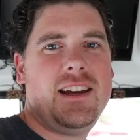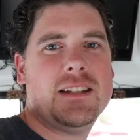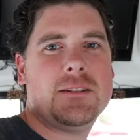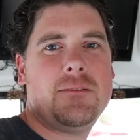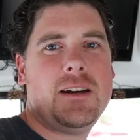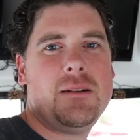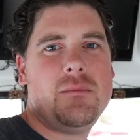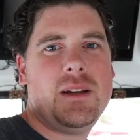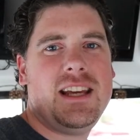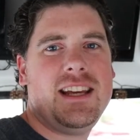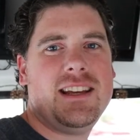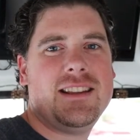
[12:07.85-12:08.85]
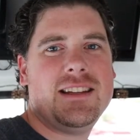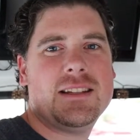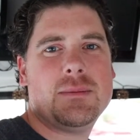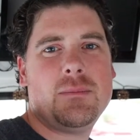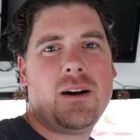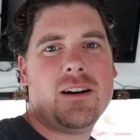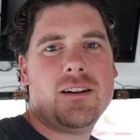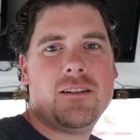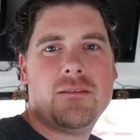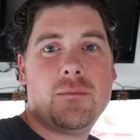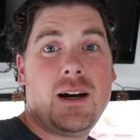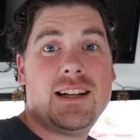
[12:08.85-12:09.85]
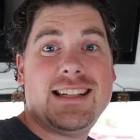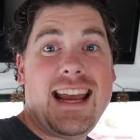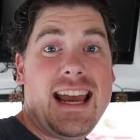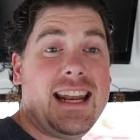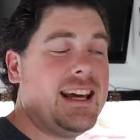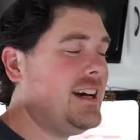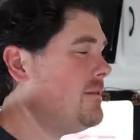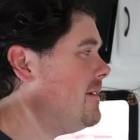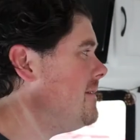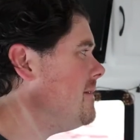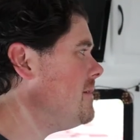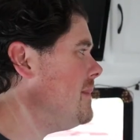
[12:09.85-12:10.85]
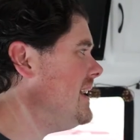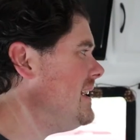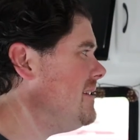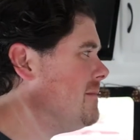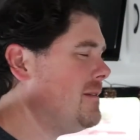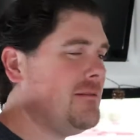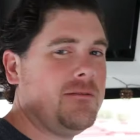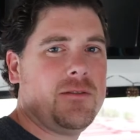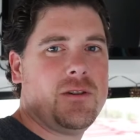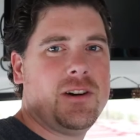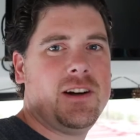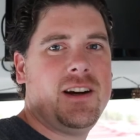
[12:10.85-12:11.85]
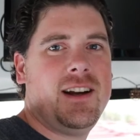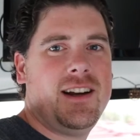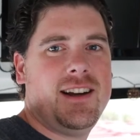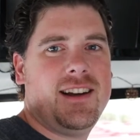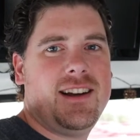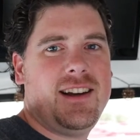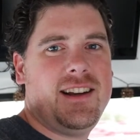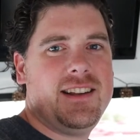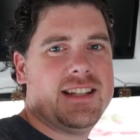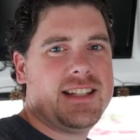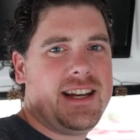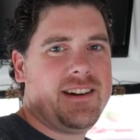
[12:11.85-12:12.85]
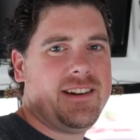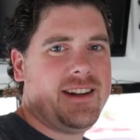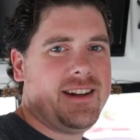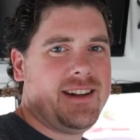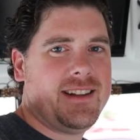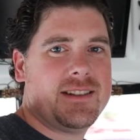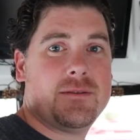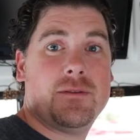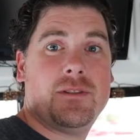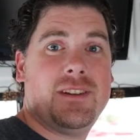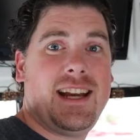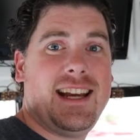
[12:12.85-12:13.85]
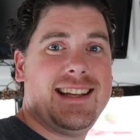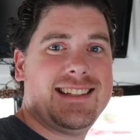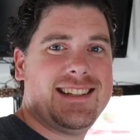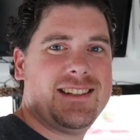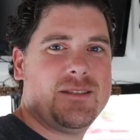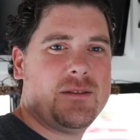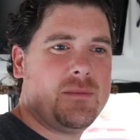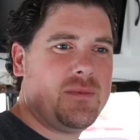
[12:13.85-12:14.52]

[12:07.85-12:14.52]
It's fun being in this part of Montana. We've never been here before in this area. It's real nice and it's real